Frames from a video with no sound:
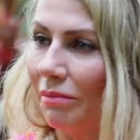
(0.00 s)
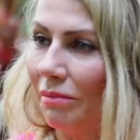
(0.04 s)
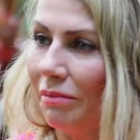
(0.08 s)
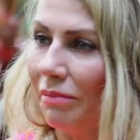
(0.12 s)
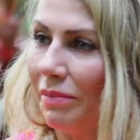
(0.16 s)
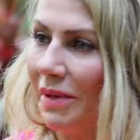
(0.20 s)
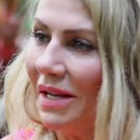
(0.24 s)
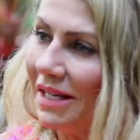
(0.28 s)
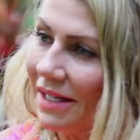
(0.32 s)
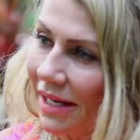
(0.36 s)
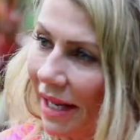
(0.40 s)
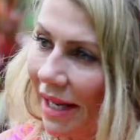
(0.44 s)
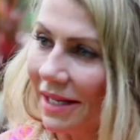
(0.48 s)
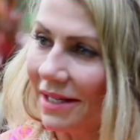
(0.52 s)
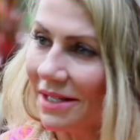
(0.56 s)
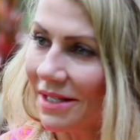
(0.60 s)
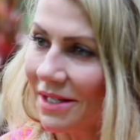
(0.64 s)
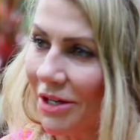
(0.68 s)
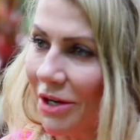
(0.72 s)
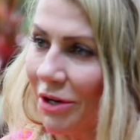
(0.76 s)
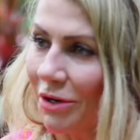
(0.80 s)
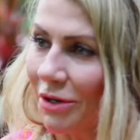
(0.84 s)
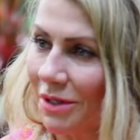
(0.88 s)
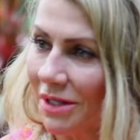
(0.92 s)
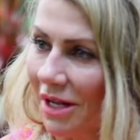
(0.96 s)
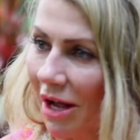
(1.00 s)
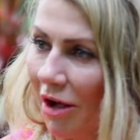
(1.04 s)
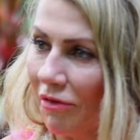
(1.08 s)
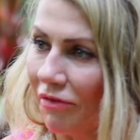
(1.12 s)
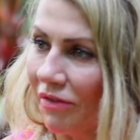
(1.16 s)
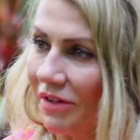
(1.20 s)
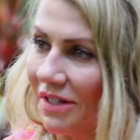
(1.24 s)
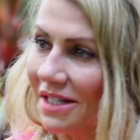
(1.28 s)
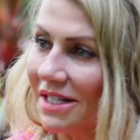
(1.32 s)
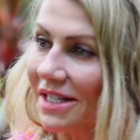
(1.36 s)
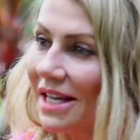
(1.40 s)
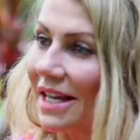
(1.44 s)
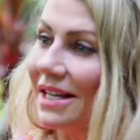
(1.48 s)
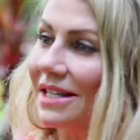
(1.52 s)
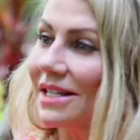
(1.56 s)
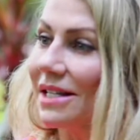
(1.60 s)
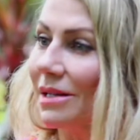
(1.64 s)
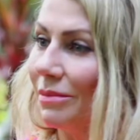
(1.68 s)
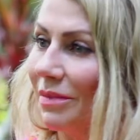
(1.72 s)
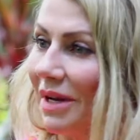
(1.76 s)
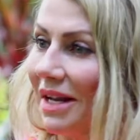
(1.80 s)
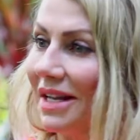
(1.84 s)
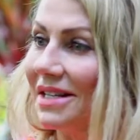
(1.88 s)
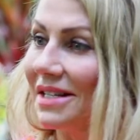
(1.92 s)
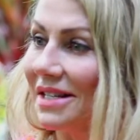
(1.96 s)
be nice to yourself and say
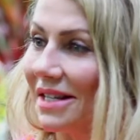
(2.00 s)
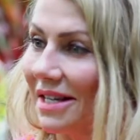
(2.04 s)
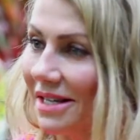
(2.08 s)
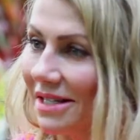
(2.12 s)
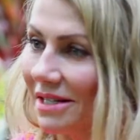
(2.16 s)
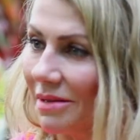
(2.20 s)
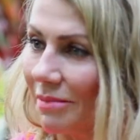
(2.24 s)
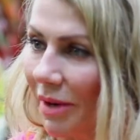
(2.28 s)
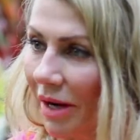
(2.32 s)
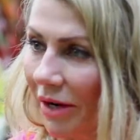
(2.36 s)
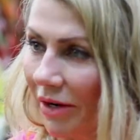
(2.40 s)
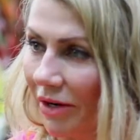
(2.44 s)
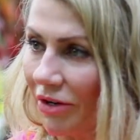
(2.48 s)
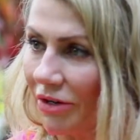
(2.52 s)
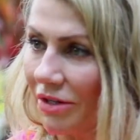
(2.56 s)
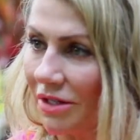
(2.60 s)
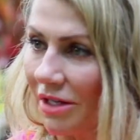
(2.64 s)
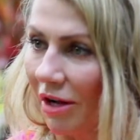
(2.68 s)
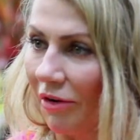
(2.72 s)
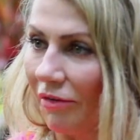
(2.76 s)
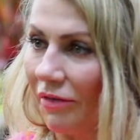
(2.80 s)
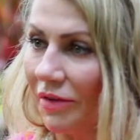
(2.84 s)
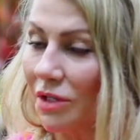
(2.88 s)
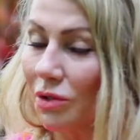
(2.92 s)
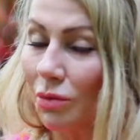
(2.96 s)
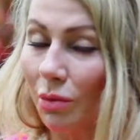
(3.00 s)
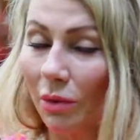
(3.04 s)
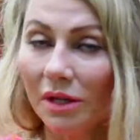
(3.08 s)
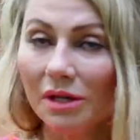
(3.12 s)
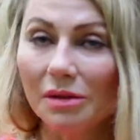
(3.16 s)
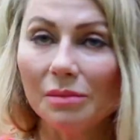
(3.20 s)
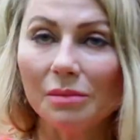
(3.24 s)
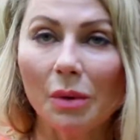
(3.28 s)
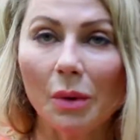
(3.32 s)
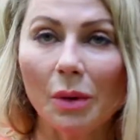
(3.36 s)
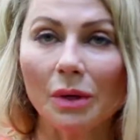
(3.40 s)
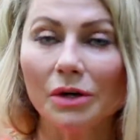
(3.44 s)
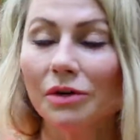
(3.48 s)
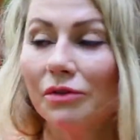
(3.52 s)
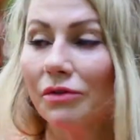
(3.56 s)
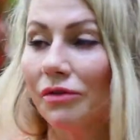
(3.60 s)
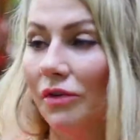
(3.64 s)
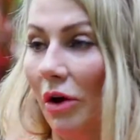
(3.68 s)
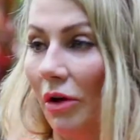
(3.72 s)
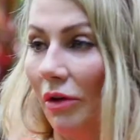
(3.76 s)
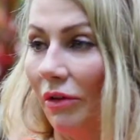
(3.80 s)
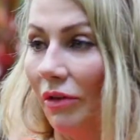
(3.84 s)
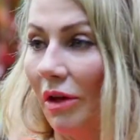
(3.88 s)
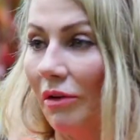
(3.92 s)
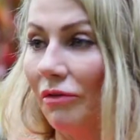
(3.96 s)
some nice things about yourself. It's really important to
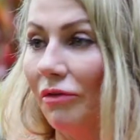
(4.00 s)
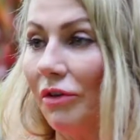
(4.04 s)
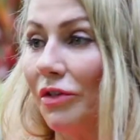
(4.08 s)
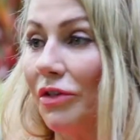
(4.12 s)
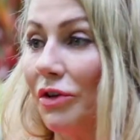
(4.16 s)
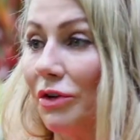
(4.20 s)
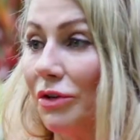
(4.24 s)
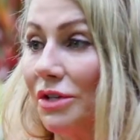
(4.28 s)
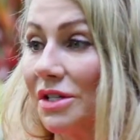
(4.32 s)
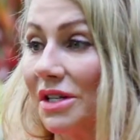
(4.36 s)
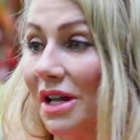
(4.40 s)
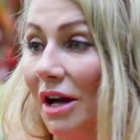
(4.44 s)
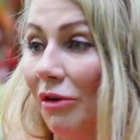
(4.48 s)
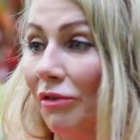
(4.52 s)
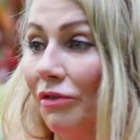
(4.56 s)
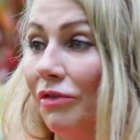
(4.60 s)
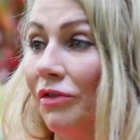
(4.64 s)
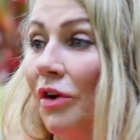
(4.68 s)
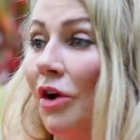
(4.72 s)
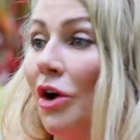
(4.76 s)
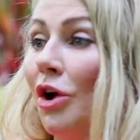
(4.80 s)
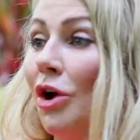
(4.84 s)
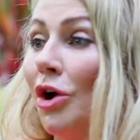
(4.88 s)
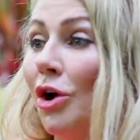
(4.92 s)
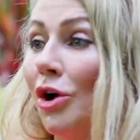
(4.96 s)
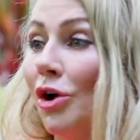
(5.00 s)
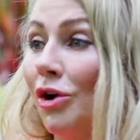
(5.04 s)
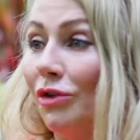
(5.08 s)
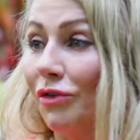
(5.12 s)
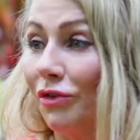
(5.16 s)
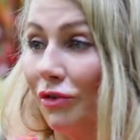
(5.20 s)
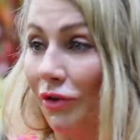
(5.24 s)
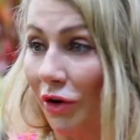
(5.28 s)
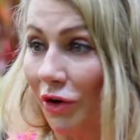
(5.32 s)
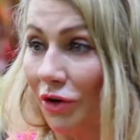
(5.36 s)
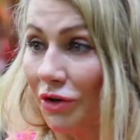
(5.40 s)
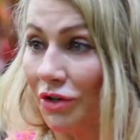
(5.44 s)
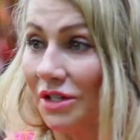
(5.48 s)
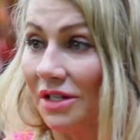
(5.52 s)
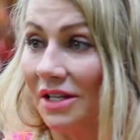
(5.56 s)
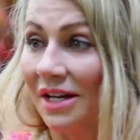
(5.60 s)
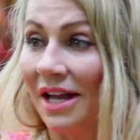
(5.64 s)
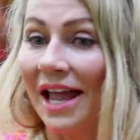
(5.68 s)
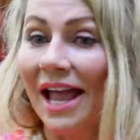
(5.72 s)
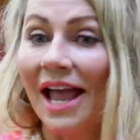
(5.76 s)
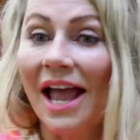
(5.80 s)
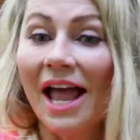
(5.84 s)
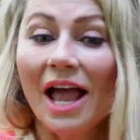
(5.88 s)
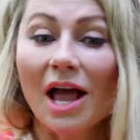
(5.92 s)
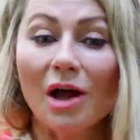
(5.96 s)
fall in love with yourself first.
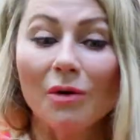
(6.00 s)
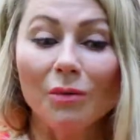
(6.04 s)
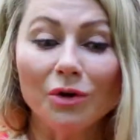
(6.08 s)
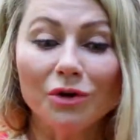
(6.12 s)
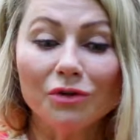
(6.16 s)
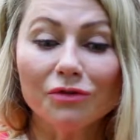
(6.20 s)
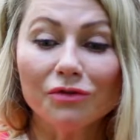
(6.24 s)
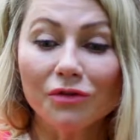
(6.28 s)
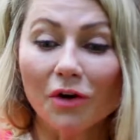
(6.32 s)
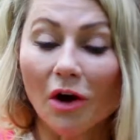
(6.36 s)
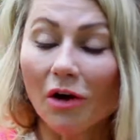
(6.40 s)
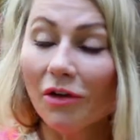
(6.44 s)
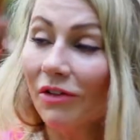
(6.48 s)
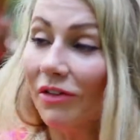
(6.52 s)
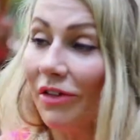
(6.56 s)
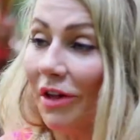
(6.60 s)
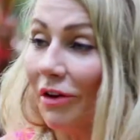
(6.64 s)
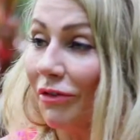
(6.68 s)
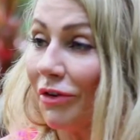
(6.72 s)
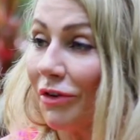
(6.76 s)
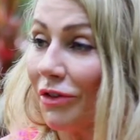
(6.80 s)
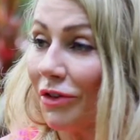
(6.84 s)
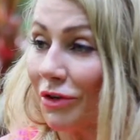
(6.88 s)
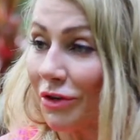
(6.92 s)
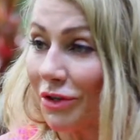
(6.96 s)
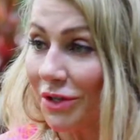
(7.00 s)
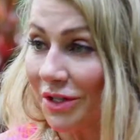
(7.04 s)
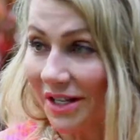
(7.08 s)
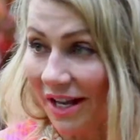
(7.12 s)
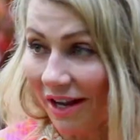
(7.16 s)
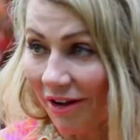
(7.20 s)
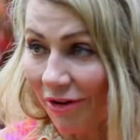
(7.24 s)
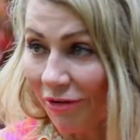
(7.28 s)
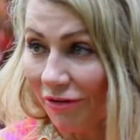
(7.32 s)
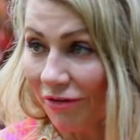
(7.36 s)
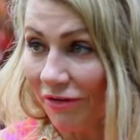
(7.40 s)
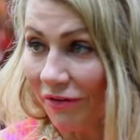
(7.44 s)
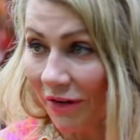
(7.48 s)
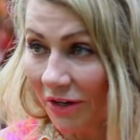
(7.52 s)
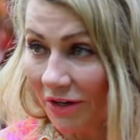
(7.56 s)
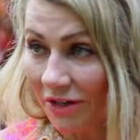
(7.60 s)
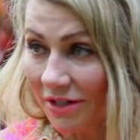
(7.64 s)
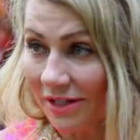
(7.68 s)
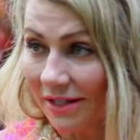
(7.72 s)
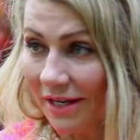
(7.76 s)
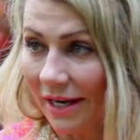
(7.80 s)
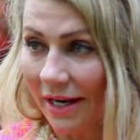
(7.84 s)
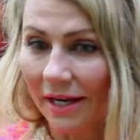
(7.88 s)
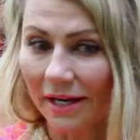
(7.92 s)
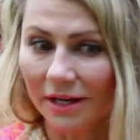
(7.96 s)
And when you fall in love with yourself
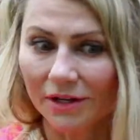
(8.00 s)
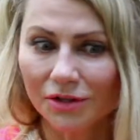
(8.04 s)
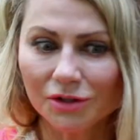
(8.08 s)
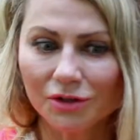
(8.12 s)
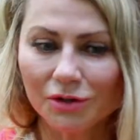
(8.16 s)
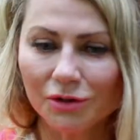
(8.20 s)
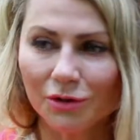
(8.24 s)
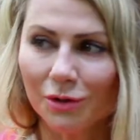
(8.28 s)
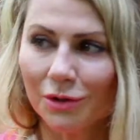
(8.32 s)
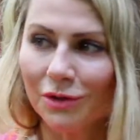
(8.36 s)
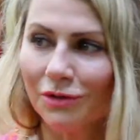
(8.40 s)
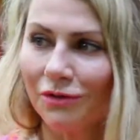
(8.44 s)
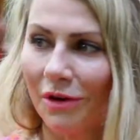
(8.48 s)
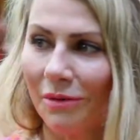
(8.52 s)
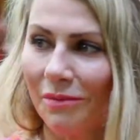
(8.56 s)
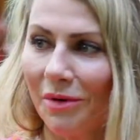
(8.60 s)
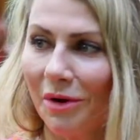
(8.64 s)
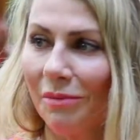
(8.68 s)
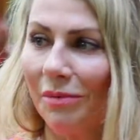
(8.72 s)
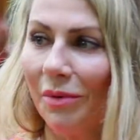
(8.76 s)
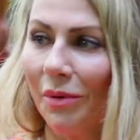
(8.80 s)
first, it exudes from your